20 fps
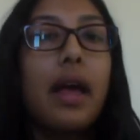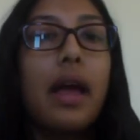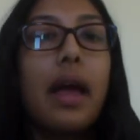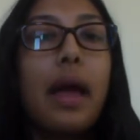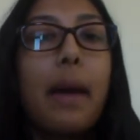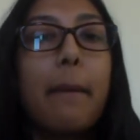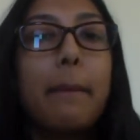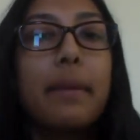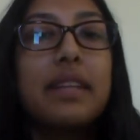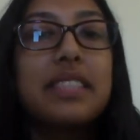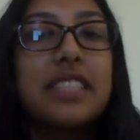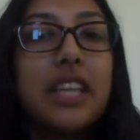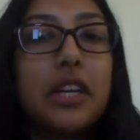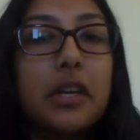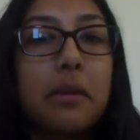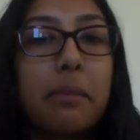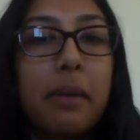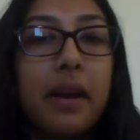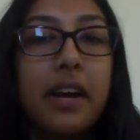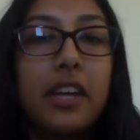it means that
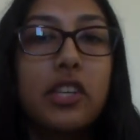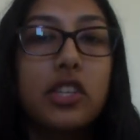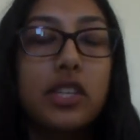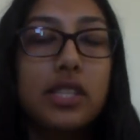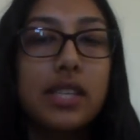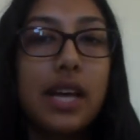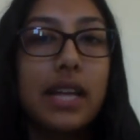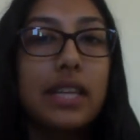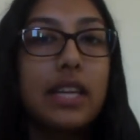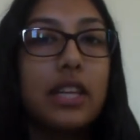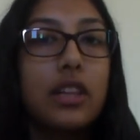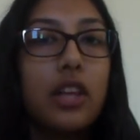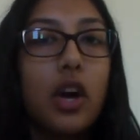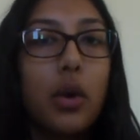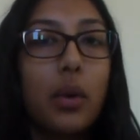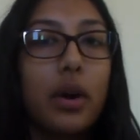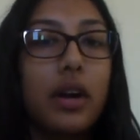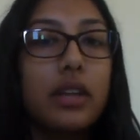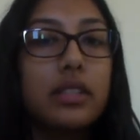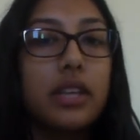your pitch is slightly
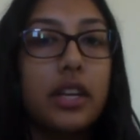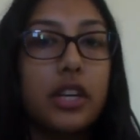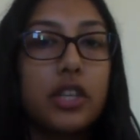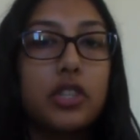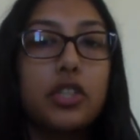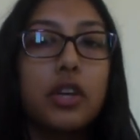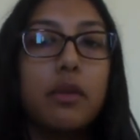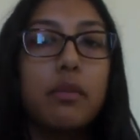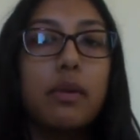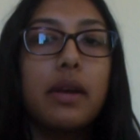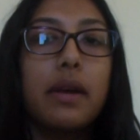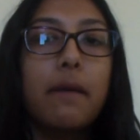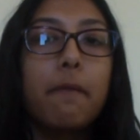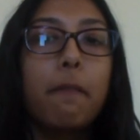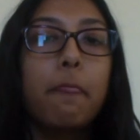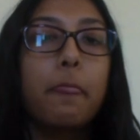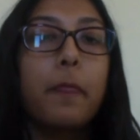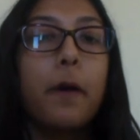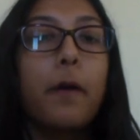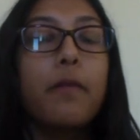lower than it should be.
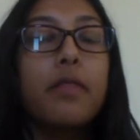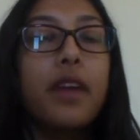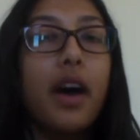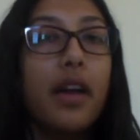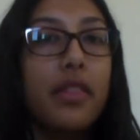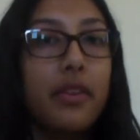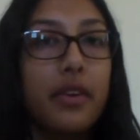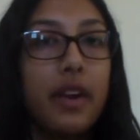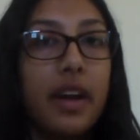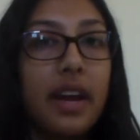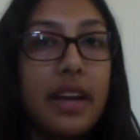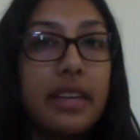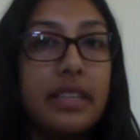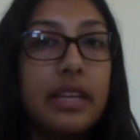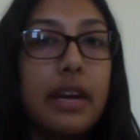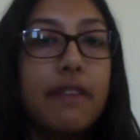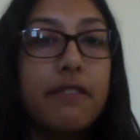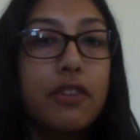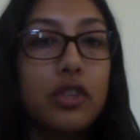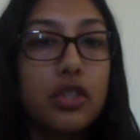On the other hand,
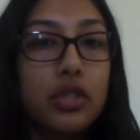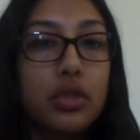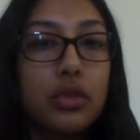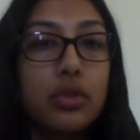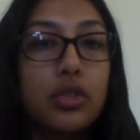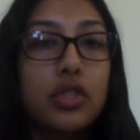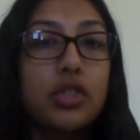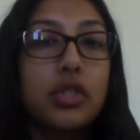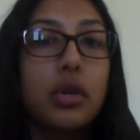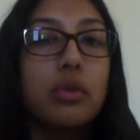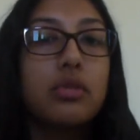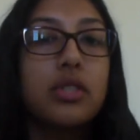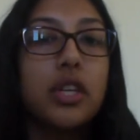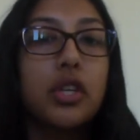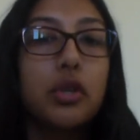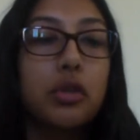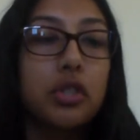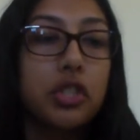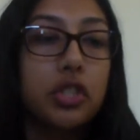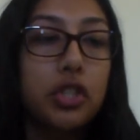if your tuner shows that
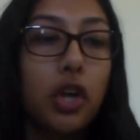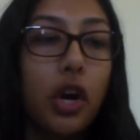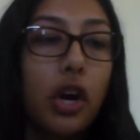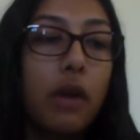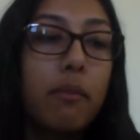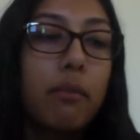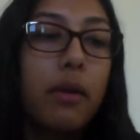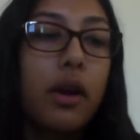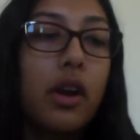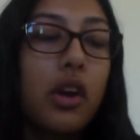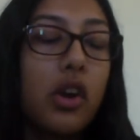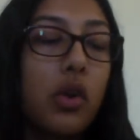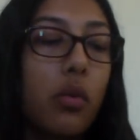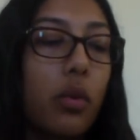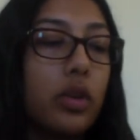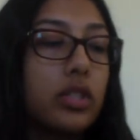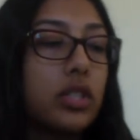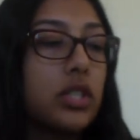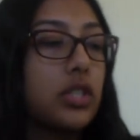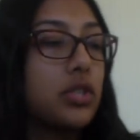you are sharp,
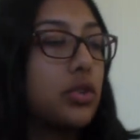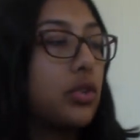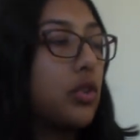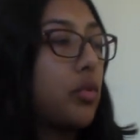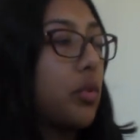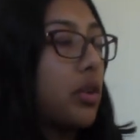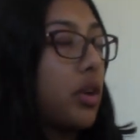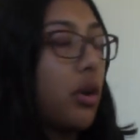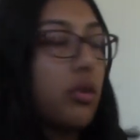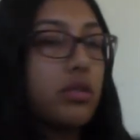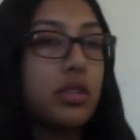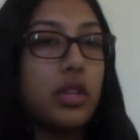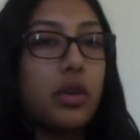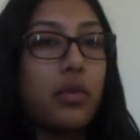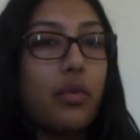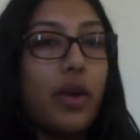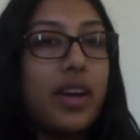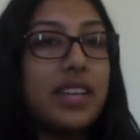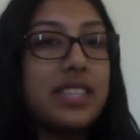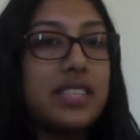which the tuner will go to the
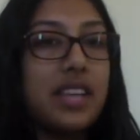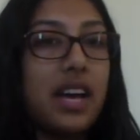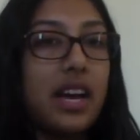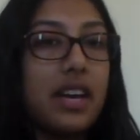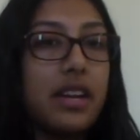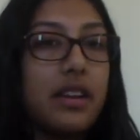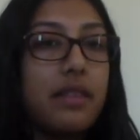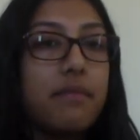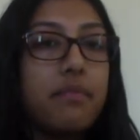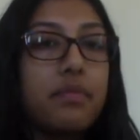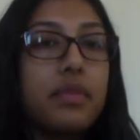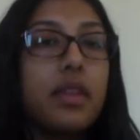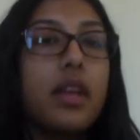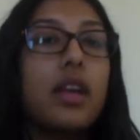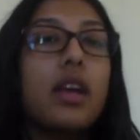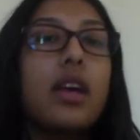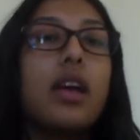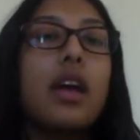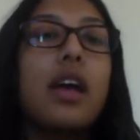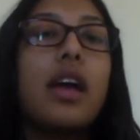right side,
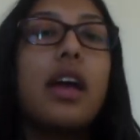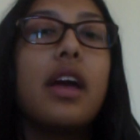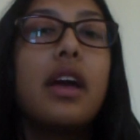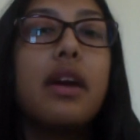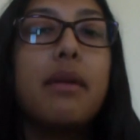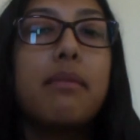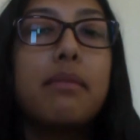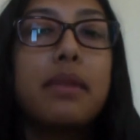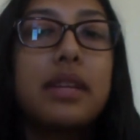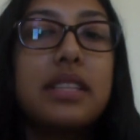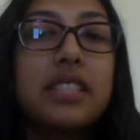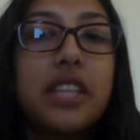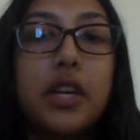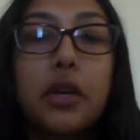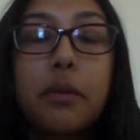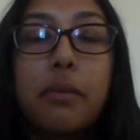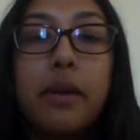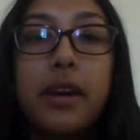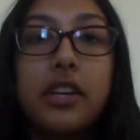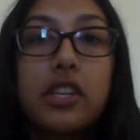it means that
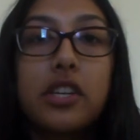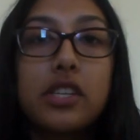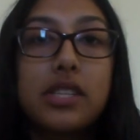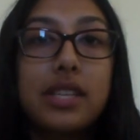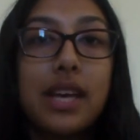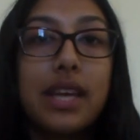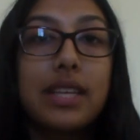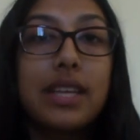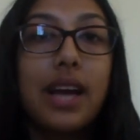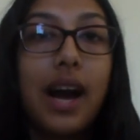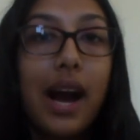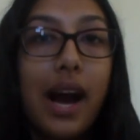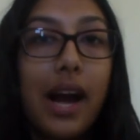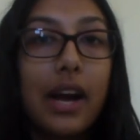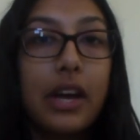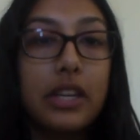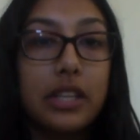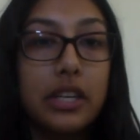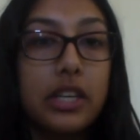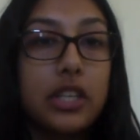your pitch is slightly
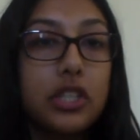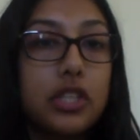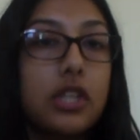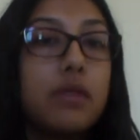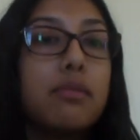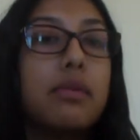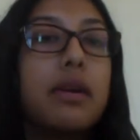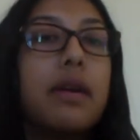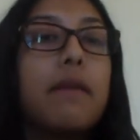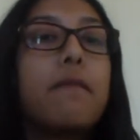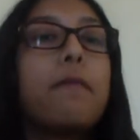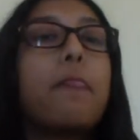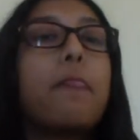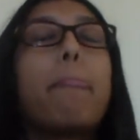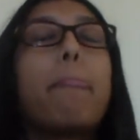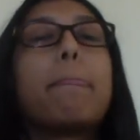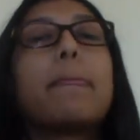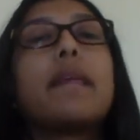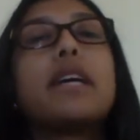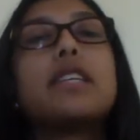higher than it should be.
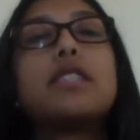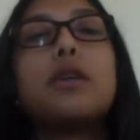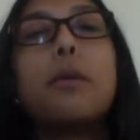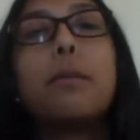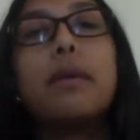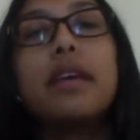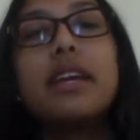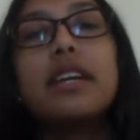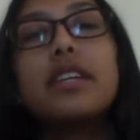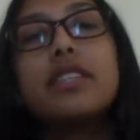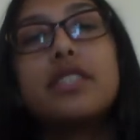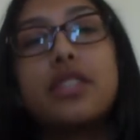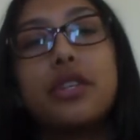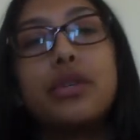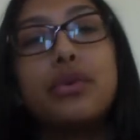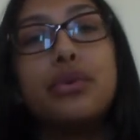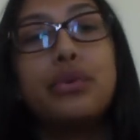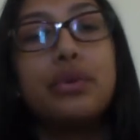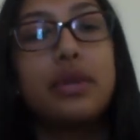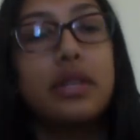So being in
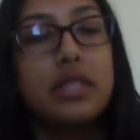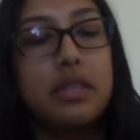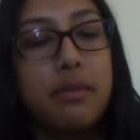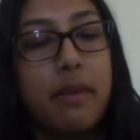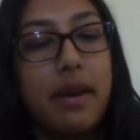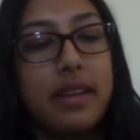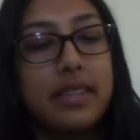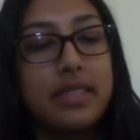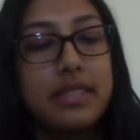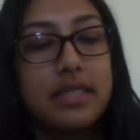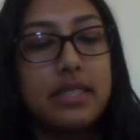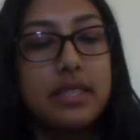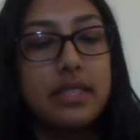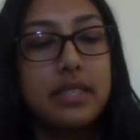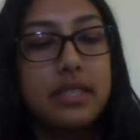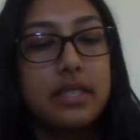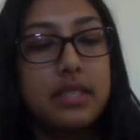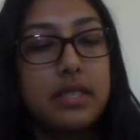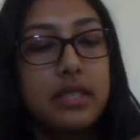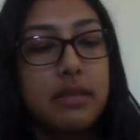tune
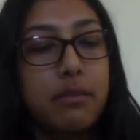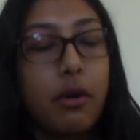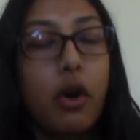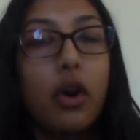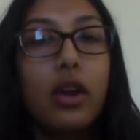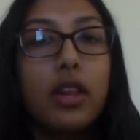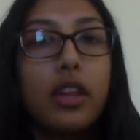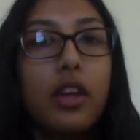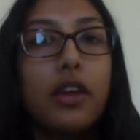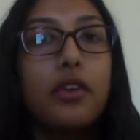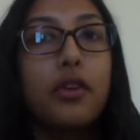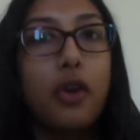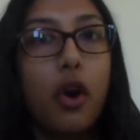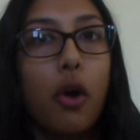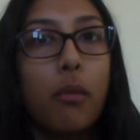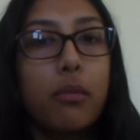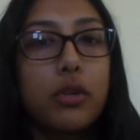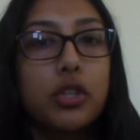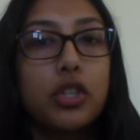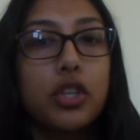depends partly on your
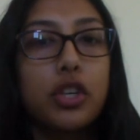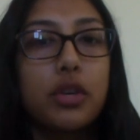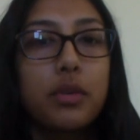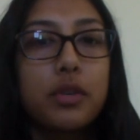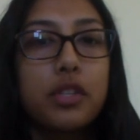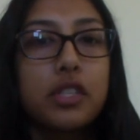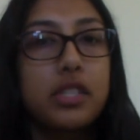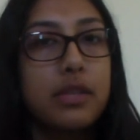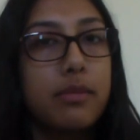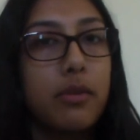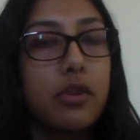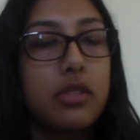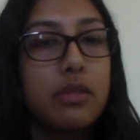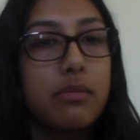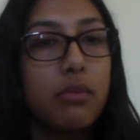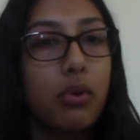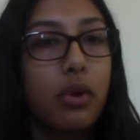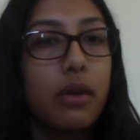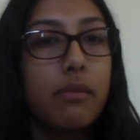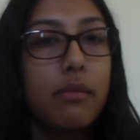embouchure, which is the most
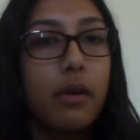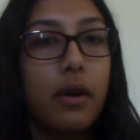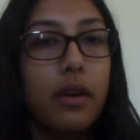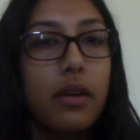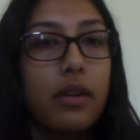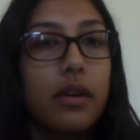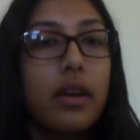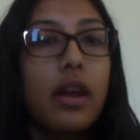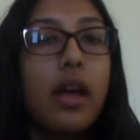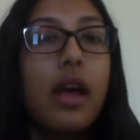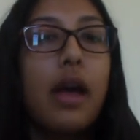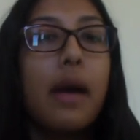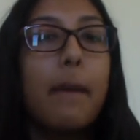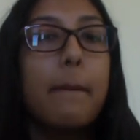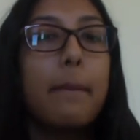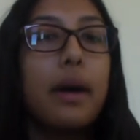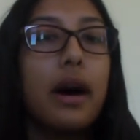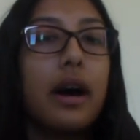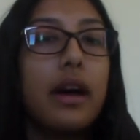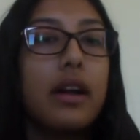important part,
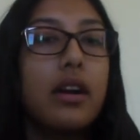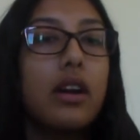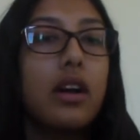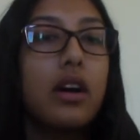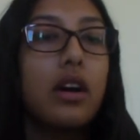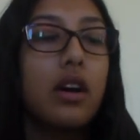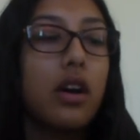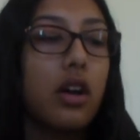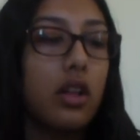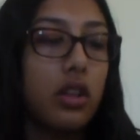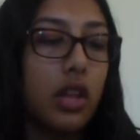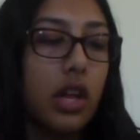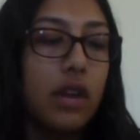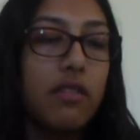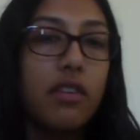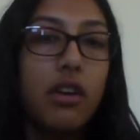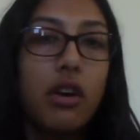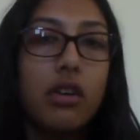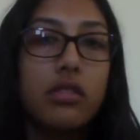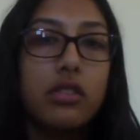but a lot of
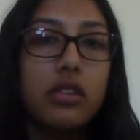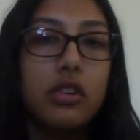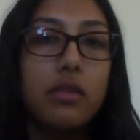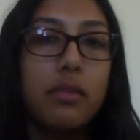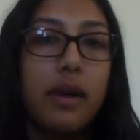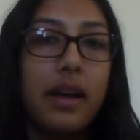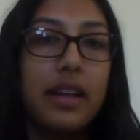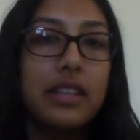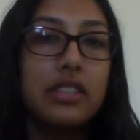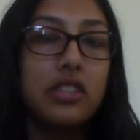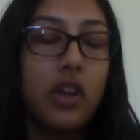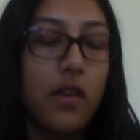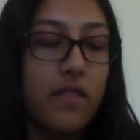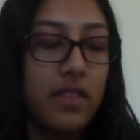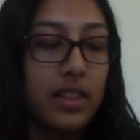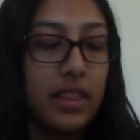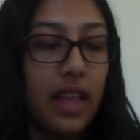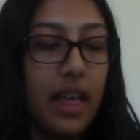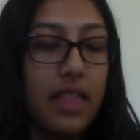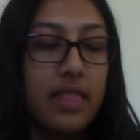it also depends on the
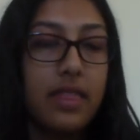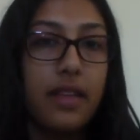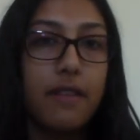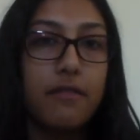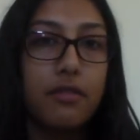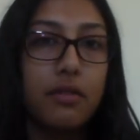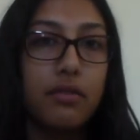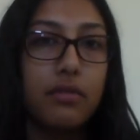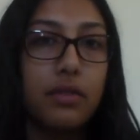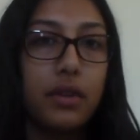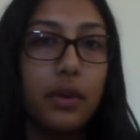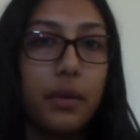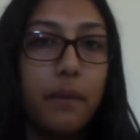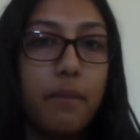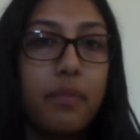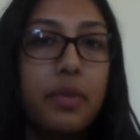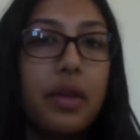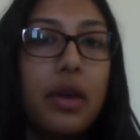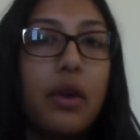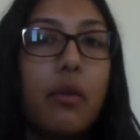length of your flute,
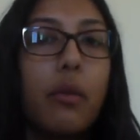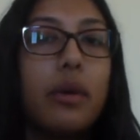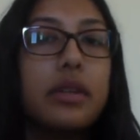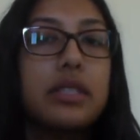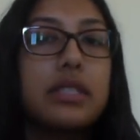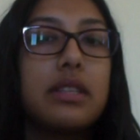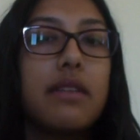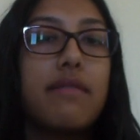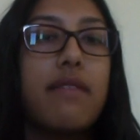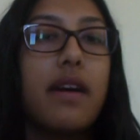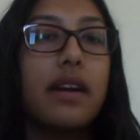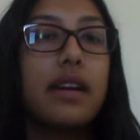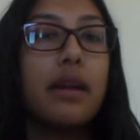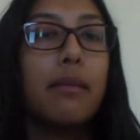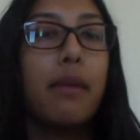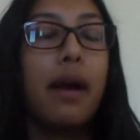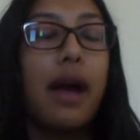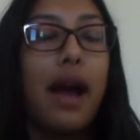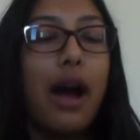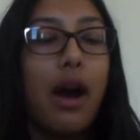which is affected
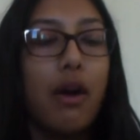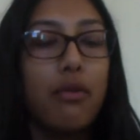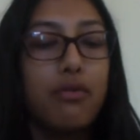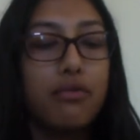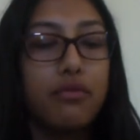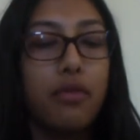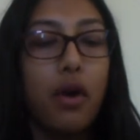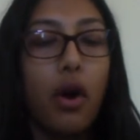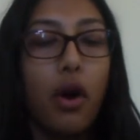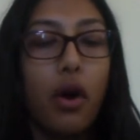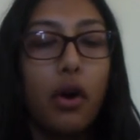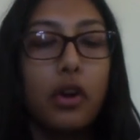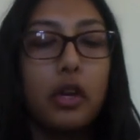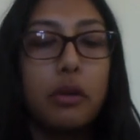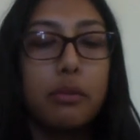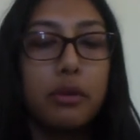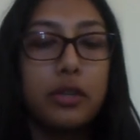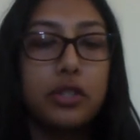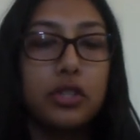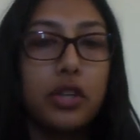by how far you
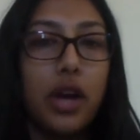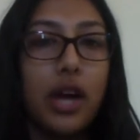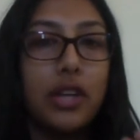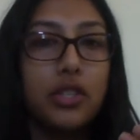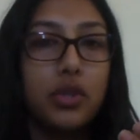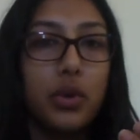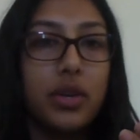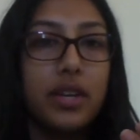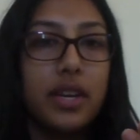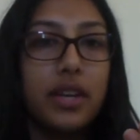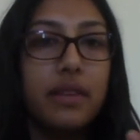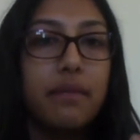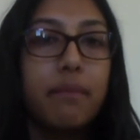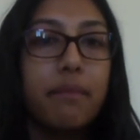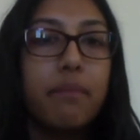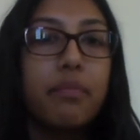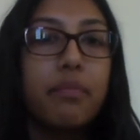push your head joint in.